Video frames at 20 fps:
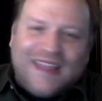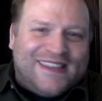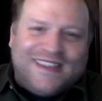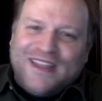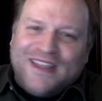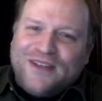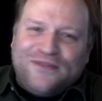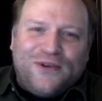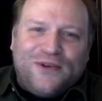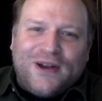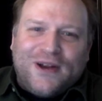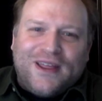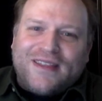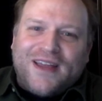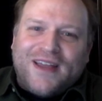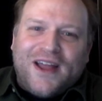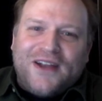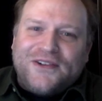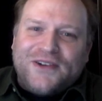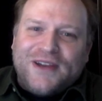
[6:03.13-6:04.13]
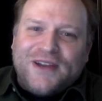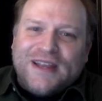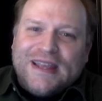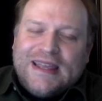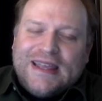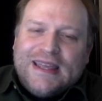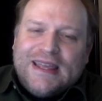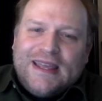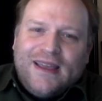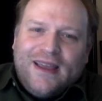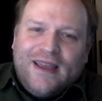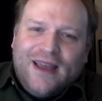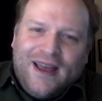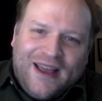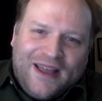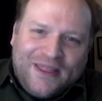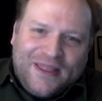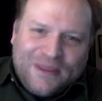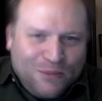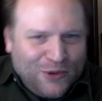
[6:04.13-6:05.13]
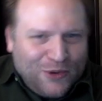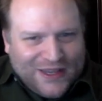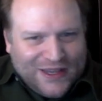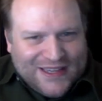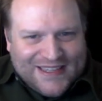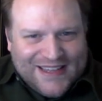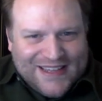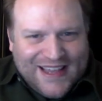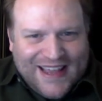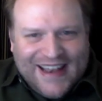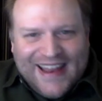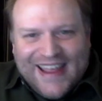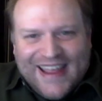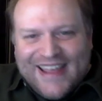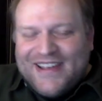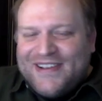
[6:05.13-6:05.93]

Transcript: to that 40th country, the book is done.